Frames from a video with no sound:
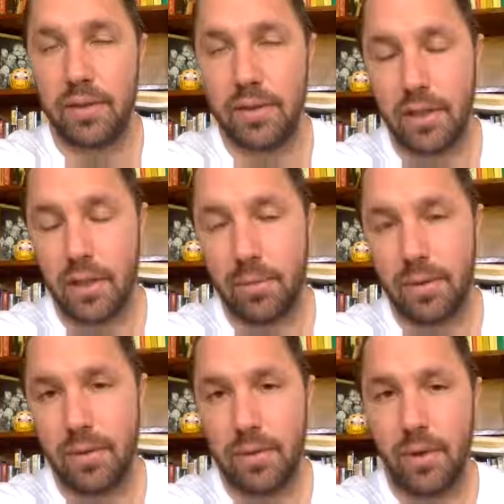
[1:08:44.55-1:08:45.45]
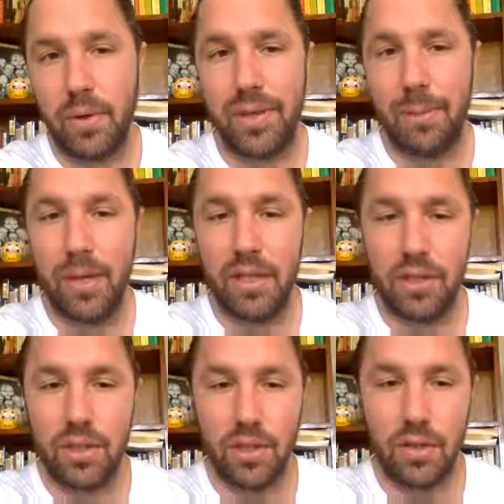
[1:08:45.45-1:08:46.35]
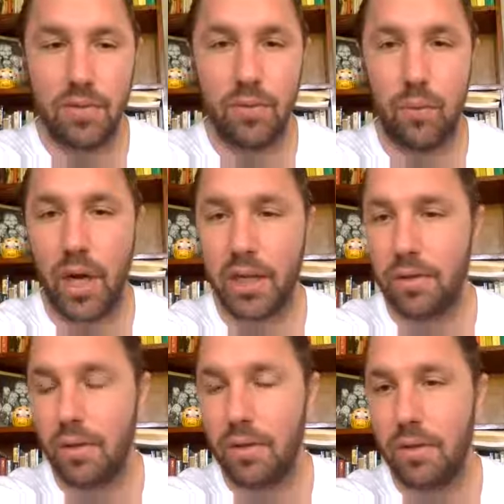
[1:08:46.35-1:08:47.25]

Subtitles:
or syrup, the pinch of rock salt.